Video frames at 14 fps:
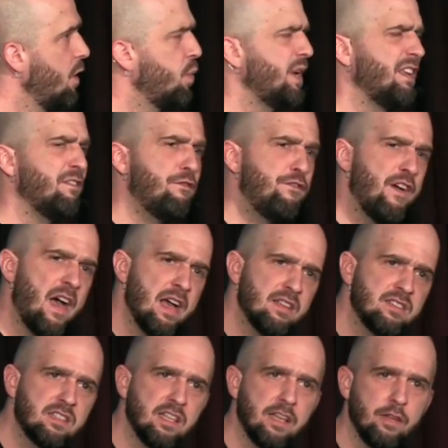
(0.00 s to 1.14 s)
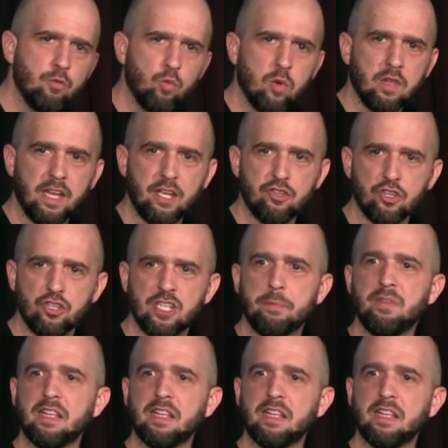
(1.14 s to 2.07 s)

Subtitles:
We invest in relationships.